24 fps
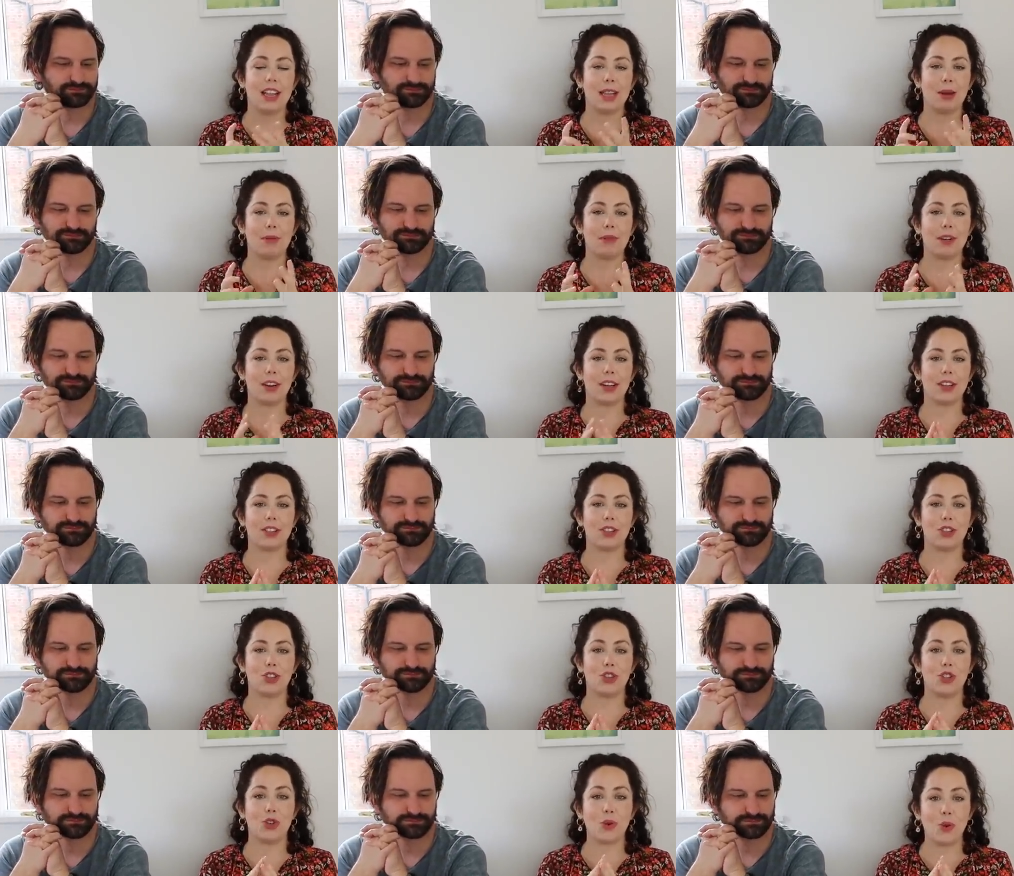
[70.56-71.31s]
Speaker 1: they would like
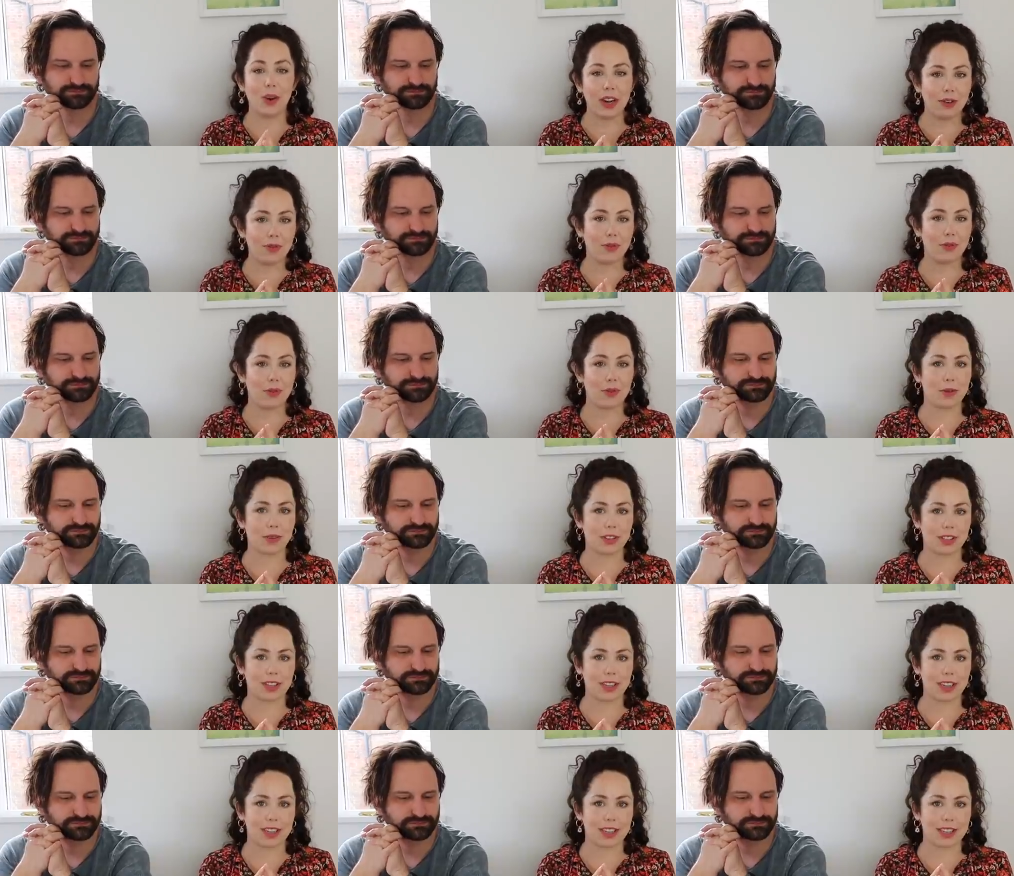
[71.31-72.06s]
to join
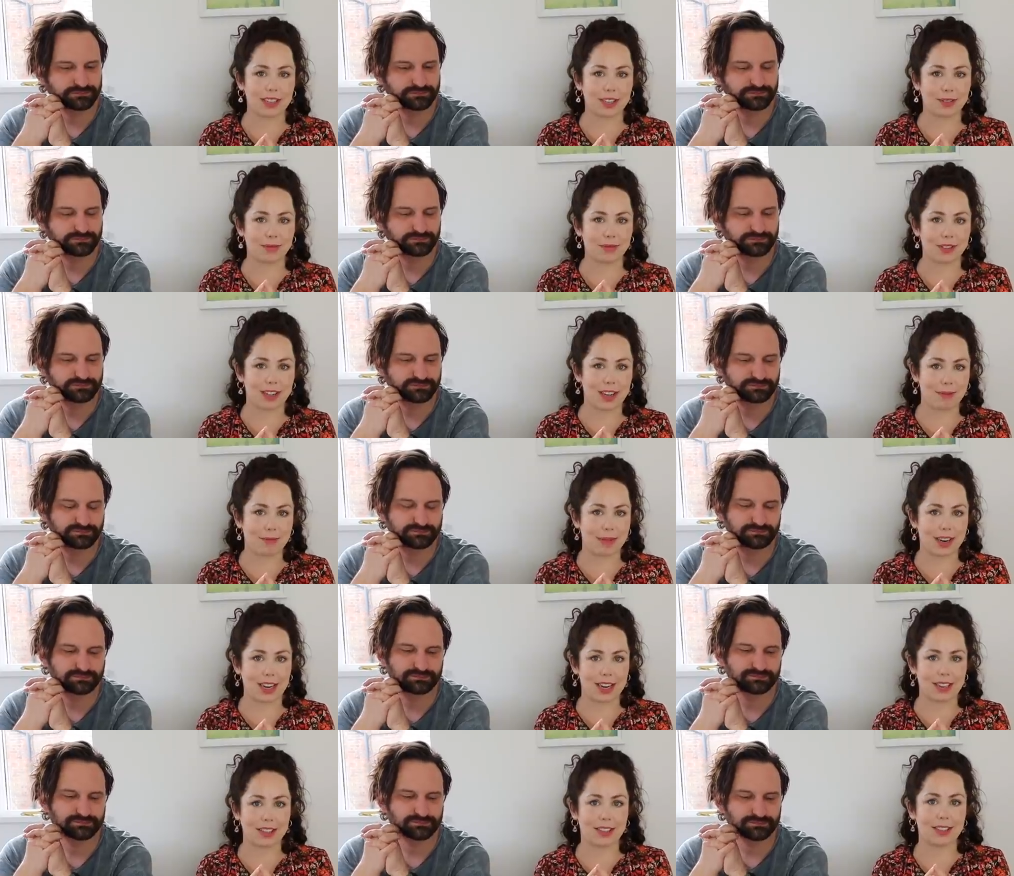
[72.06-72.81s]
forces with
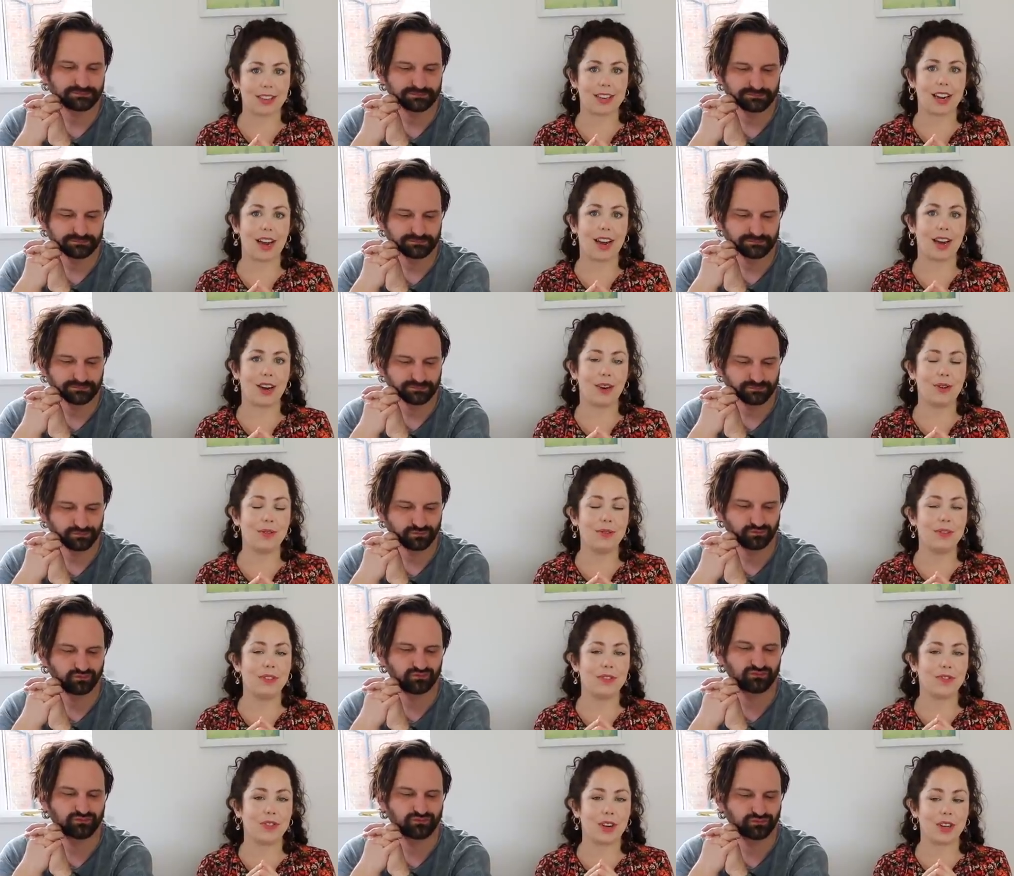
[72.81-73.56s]
M&S now mm.